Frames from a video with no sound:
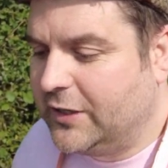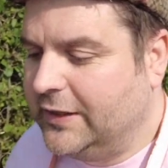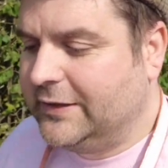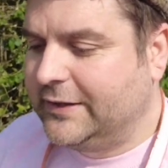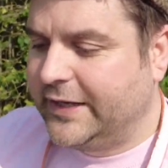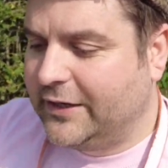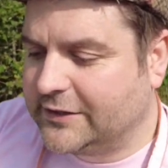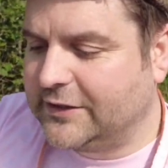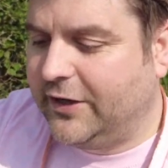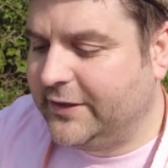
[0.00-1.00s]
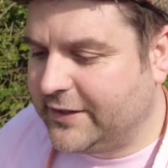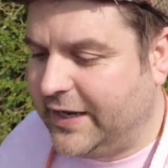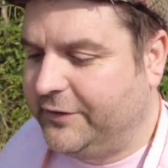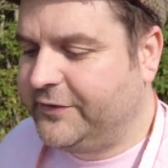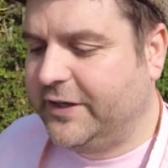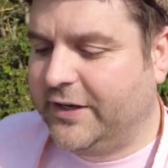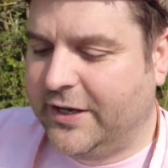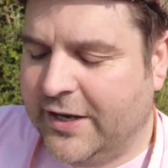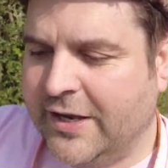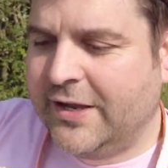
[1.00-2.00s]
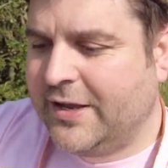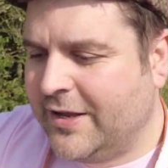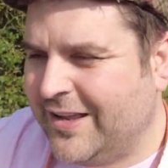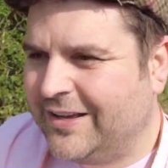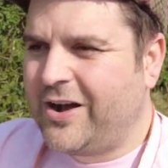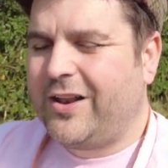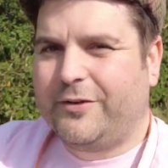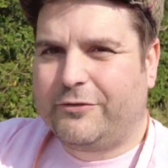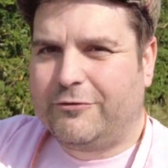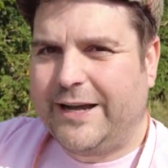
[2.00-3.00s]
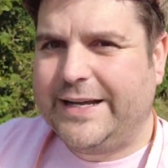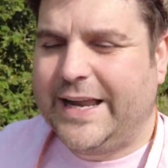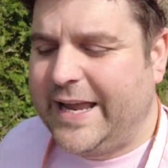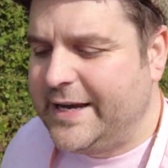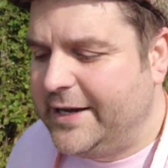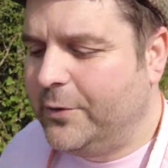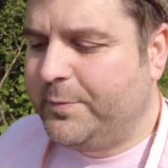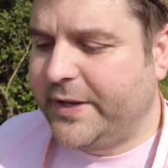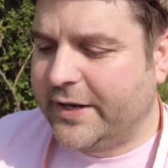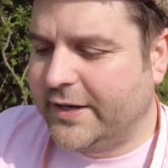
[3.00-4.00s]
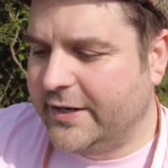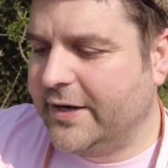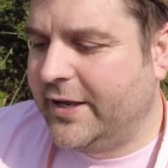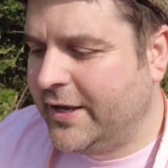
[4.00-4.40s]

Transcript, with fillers: I think that they are starting to have to kind of rein it in a little bit and